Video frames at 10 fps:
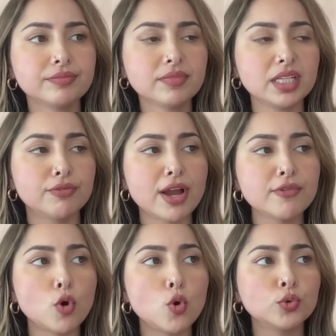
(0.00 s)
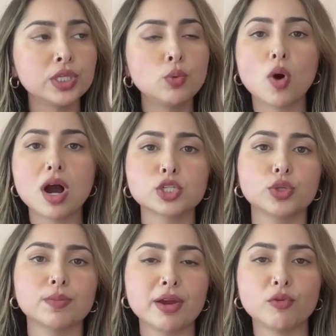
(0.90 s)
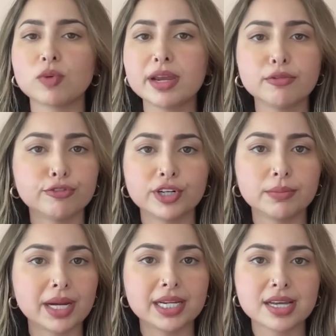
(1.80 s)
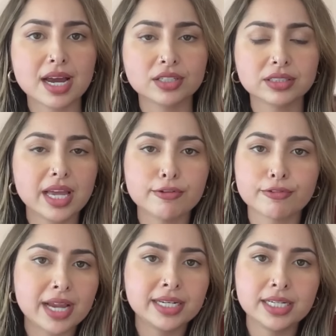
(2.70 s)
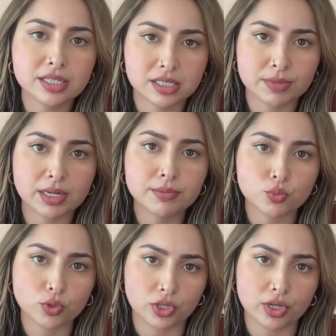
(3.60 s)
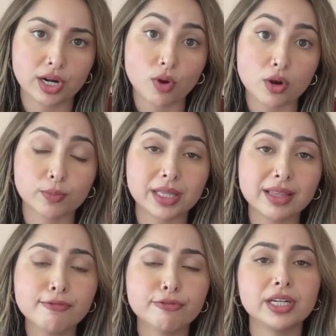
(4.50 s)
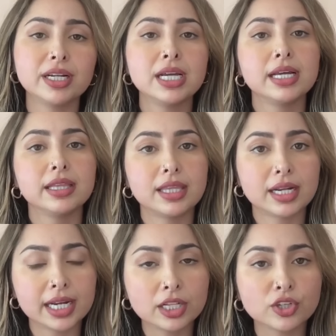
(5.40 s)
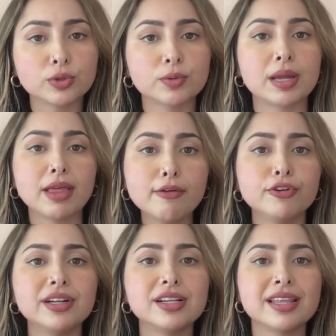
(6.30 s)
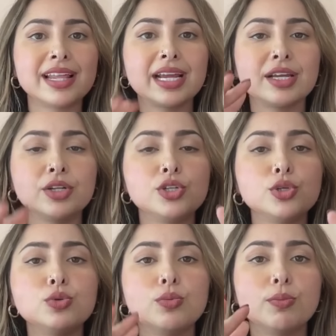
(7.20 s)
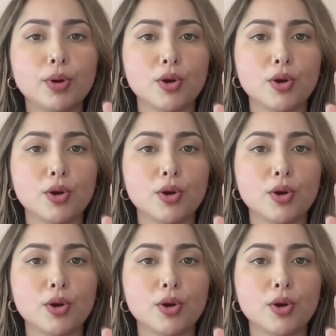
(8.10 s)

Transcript: if I've only walked with my right foot my entire life, I need to sometimes learn how to walk with my left foot. Yeah. Then I can learn with my left foot, and then I can do both.